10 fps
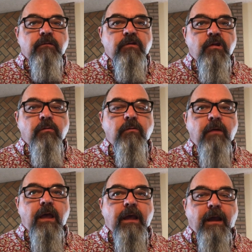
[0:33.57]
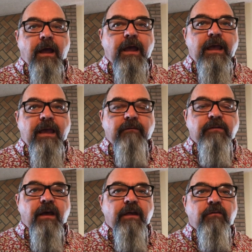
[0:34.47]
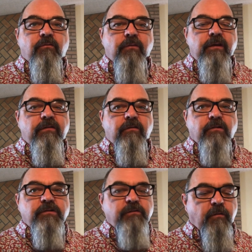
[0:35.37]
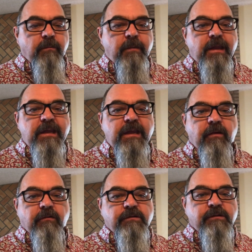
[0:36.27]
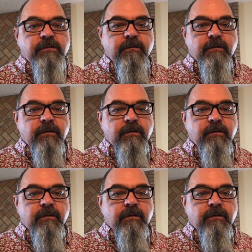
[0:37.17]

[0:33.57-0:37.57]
you and I have done research for many years.